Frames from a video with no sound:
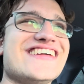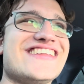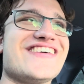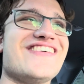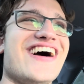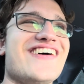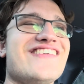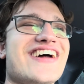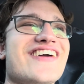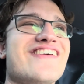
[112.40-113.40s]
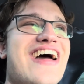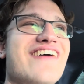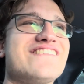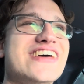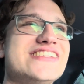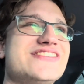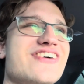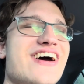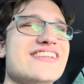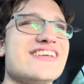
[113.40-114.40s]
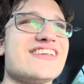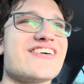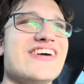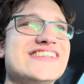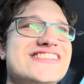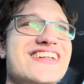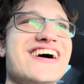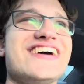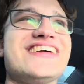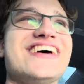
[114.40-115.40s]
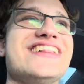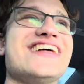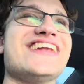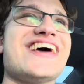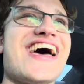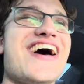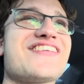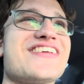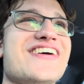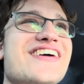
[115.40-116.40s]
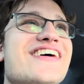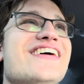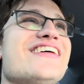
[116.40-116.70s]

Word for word: to Wildwater Rapids where I did the green slide and then after